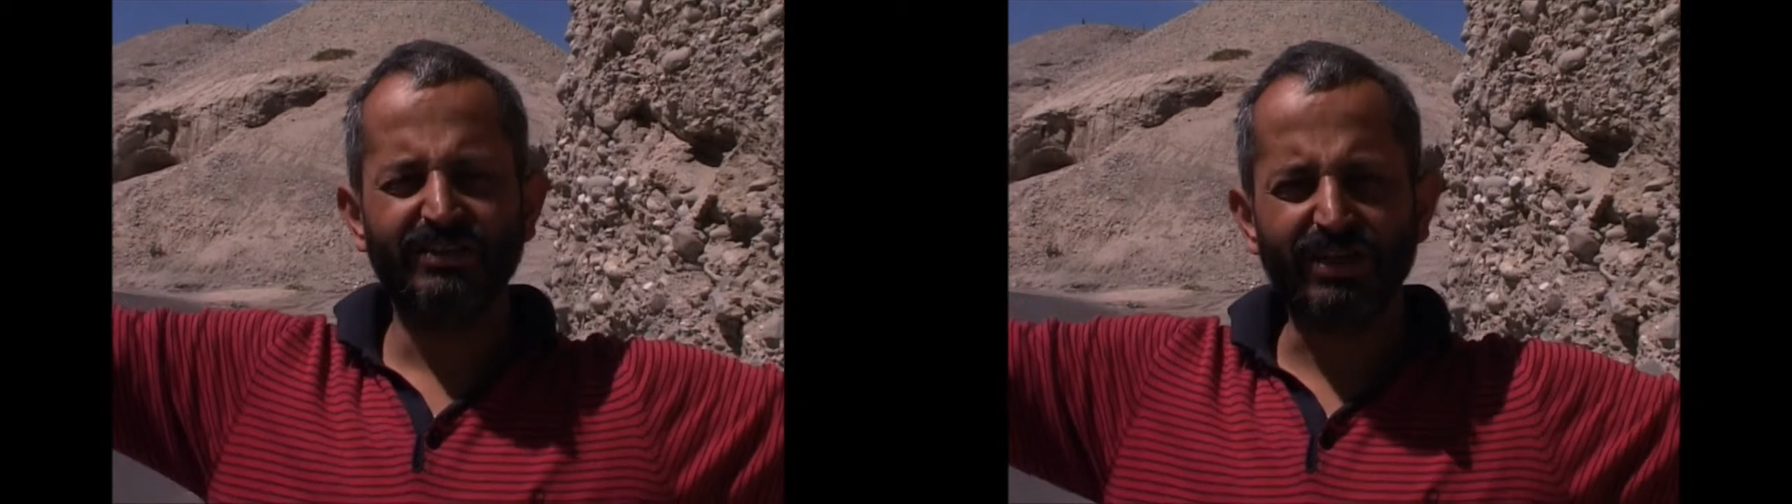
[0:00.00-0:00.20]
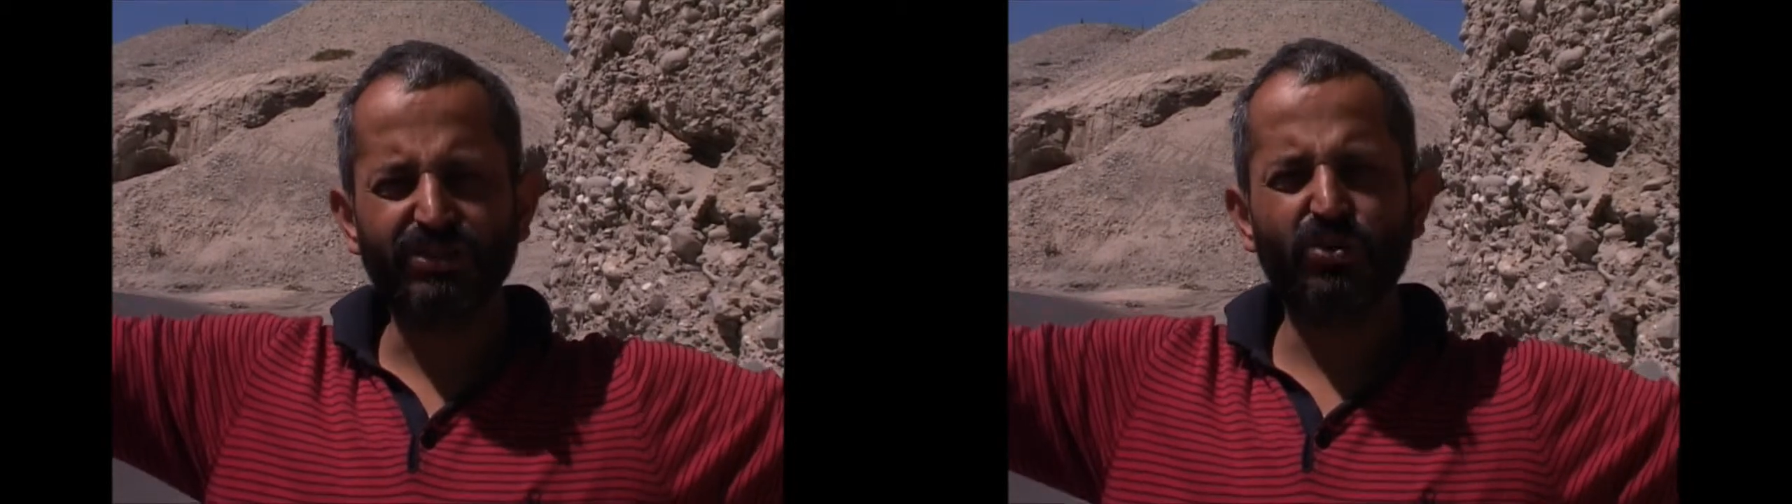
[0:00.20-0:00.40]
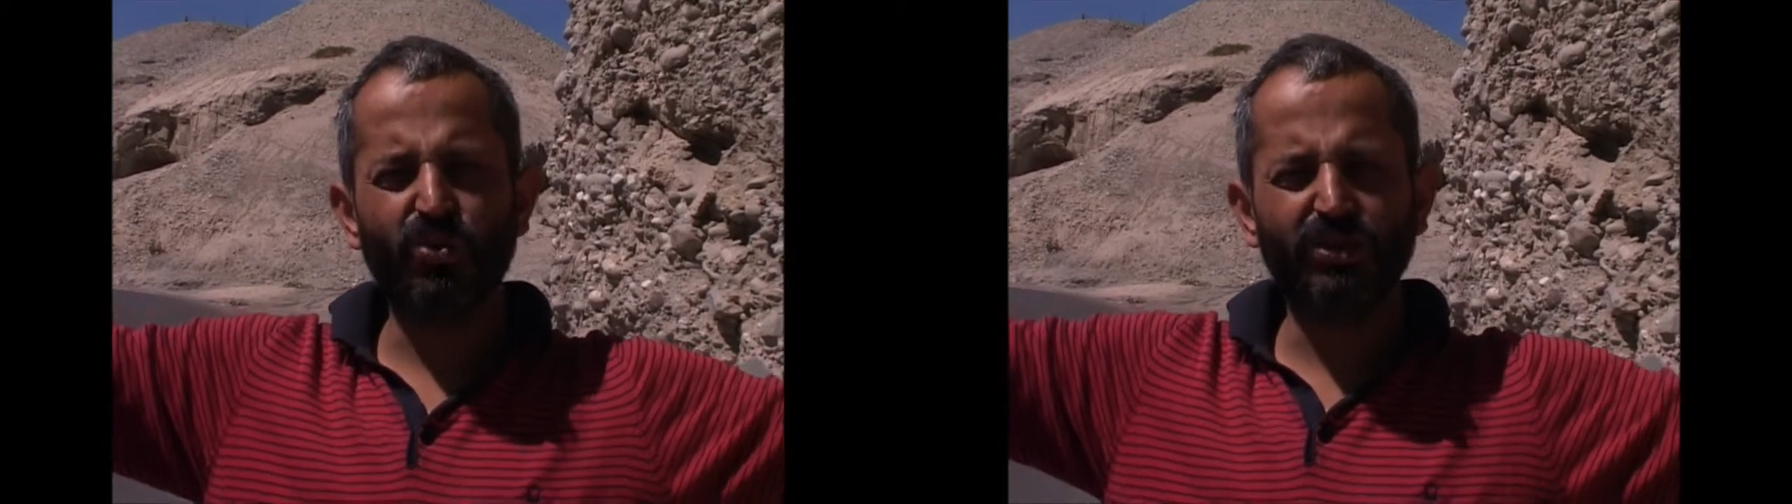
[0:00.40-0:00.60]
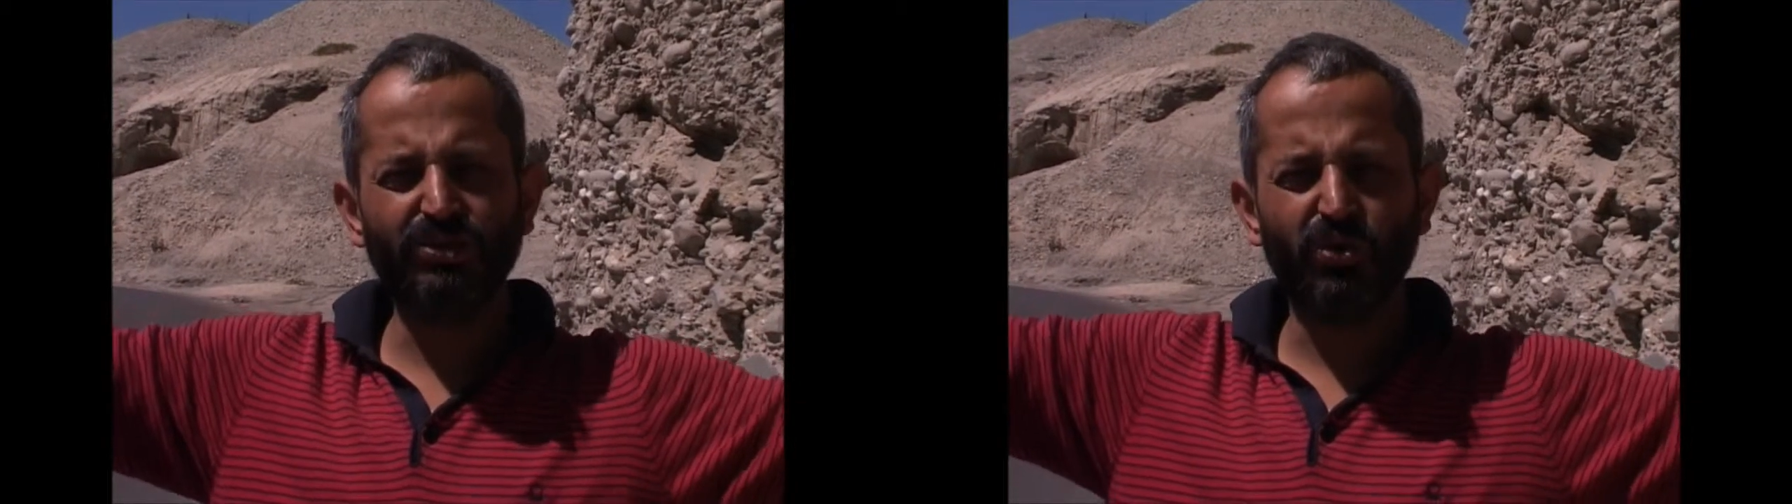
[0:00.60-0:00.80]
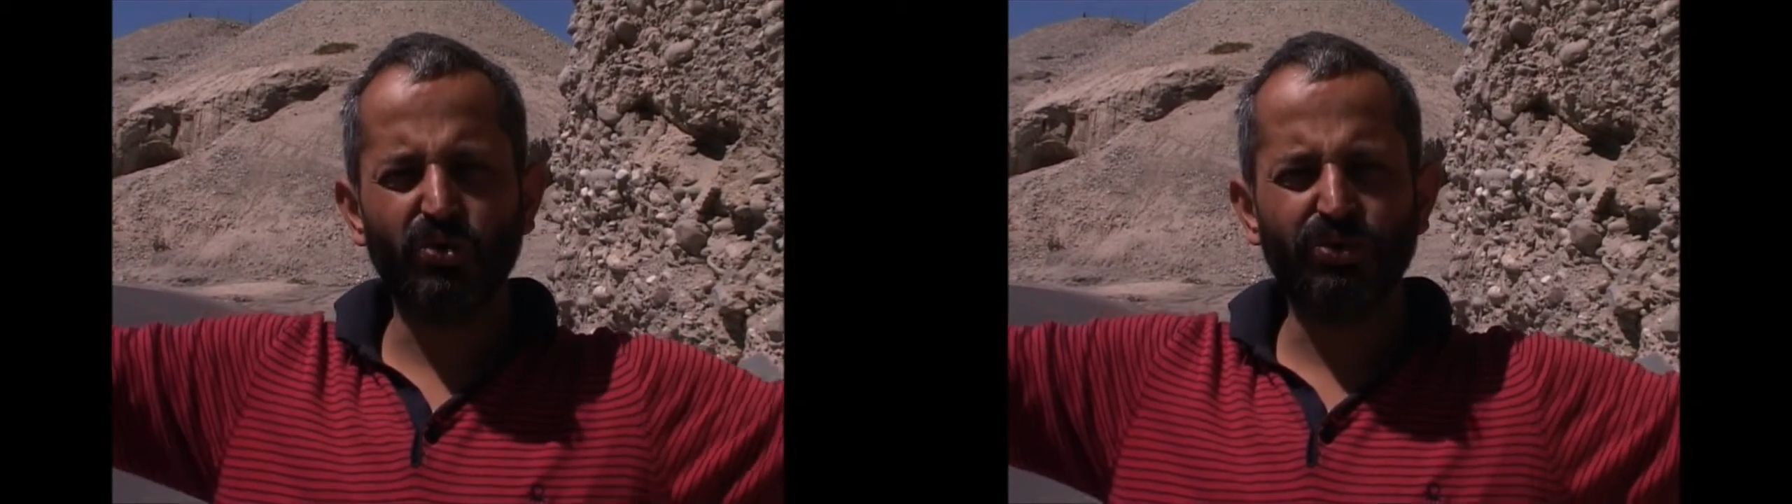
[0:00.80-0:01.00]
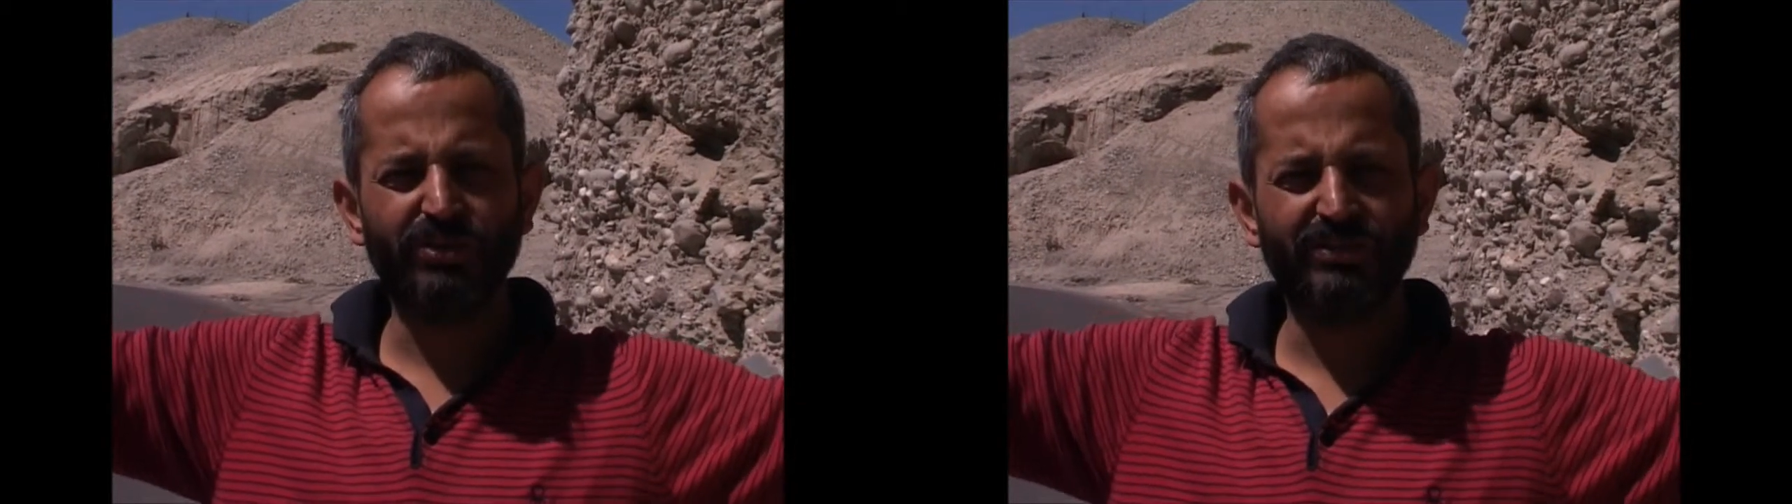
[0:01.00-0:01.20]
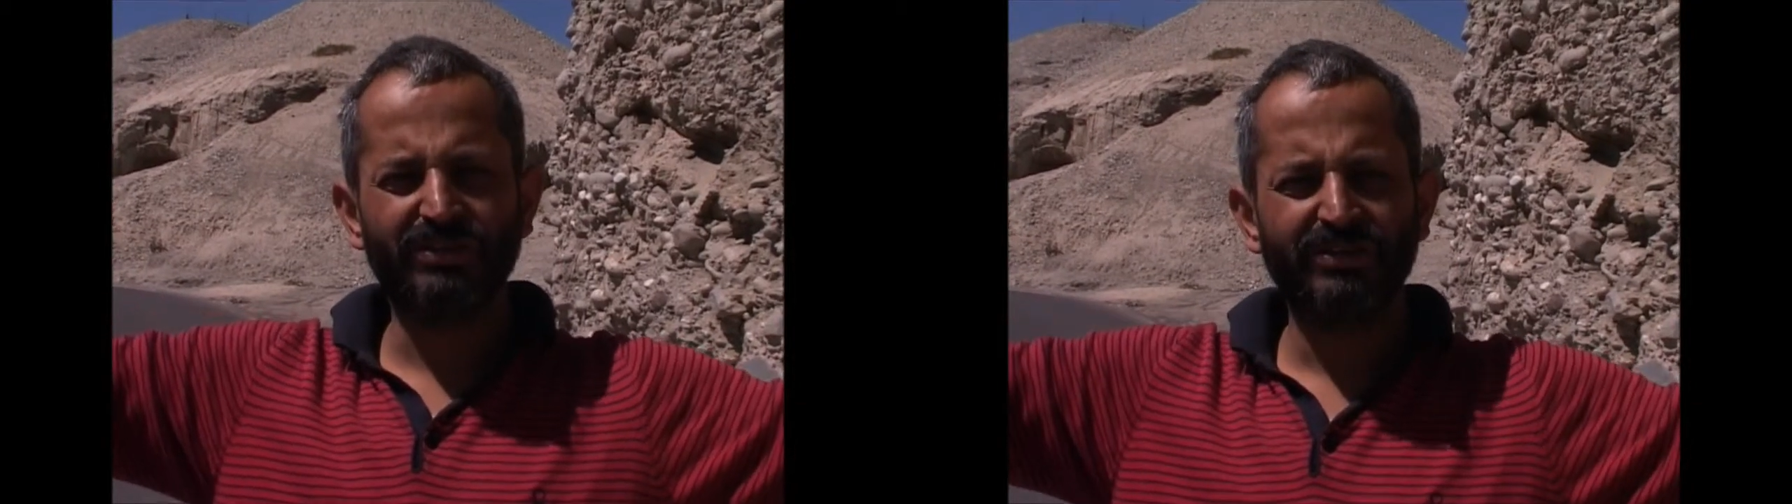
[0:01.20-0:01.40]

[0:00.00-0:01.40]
That is the only solution.